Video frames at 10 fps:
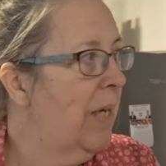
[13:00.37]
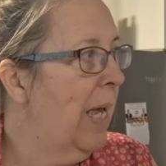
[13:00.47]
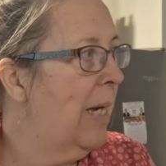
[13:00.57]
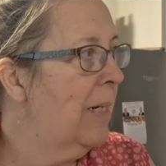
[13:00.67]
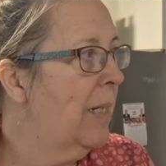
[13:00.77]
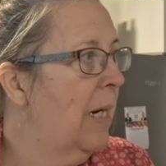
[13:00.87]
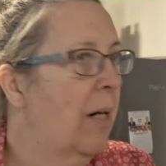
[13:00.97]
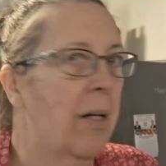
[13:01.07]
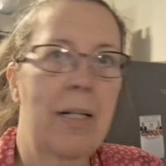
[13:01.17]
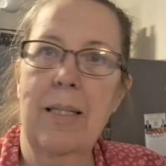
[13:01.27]
of canned
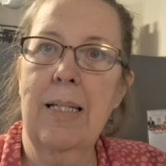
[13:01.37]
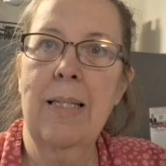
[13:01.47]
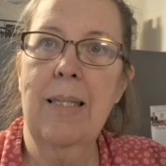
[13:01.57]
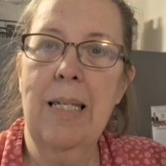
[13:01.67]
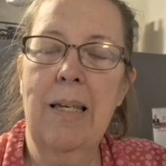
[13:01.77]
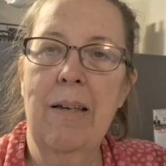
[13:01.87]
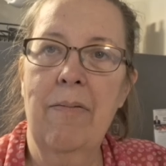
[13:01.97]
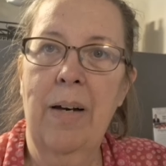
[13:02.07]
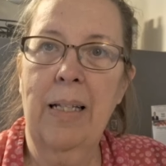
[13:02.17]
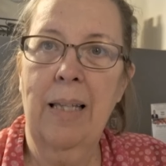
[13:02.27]
carrots and see
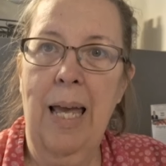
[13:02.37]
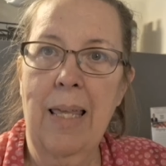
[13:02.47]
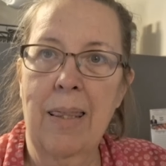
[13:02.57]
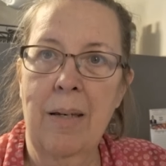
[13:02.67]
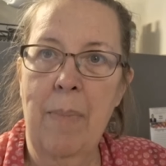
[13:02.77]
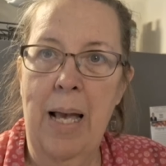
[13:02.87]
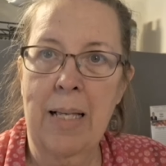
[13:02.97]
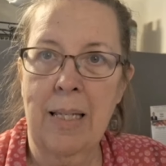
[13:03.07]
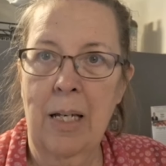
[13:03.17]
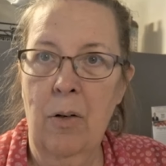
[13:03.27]
if I like them
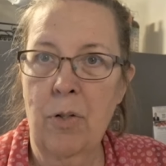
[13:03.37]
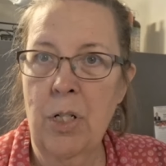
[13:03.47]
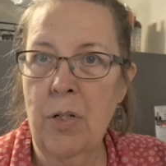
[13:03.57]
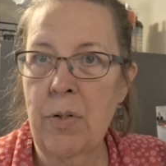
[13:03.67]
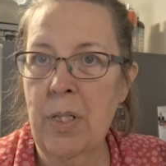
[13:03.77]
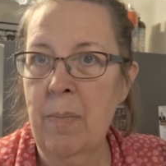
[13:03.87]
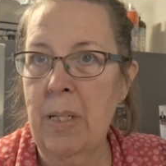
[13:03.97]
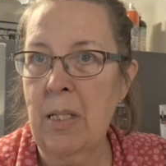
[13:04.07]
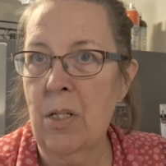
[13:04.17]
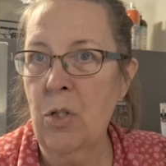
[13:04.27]
as I go to use
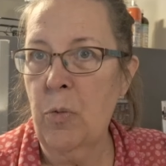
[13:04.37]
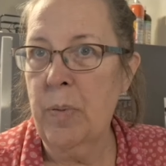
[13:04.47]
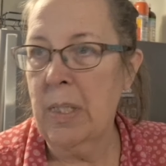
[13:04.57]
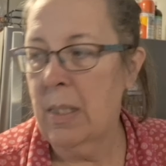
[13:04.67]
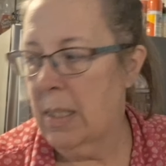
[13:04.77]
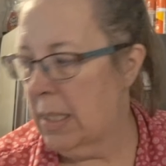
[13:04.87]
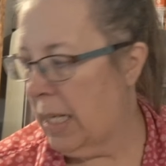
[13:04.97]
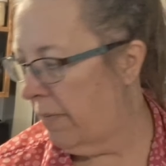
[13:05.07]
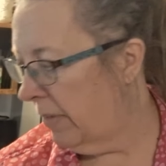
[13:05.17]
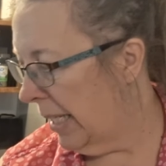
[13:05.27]
them in soups and
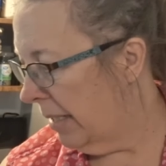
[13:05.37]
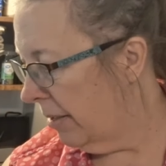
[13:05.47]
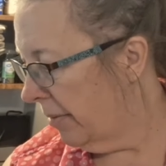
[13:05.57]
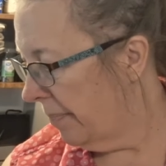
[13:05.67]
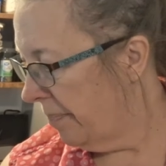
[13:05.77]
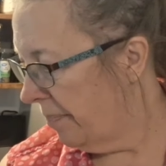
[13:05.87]
stuff later.